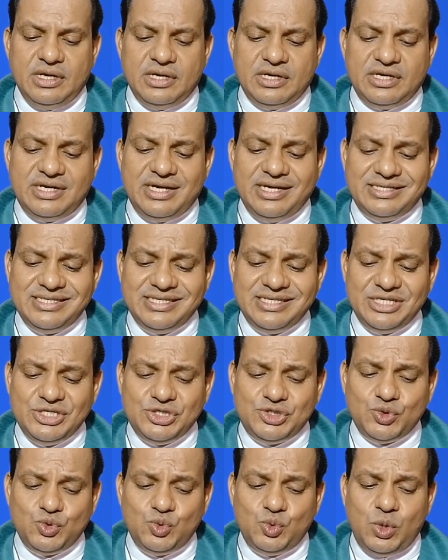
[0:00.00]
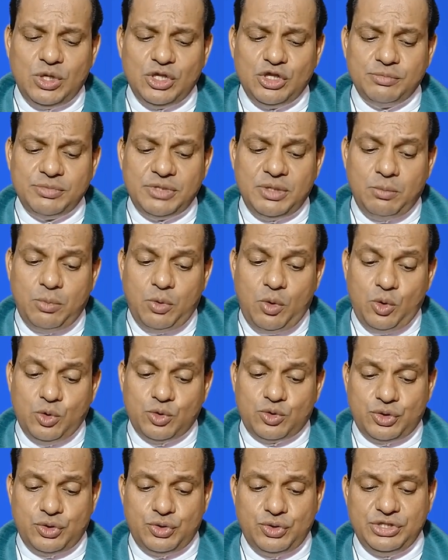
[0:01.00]
Getting into one of the
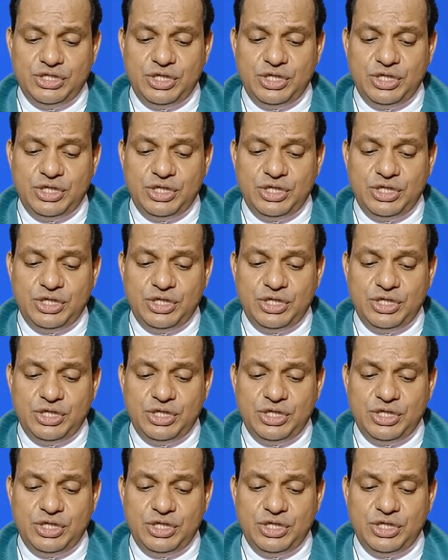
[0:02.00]
boat,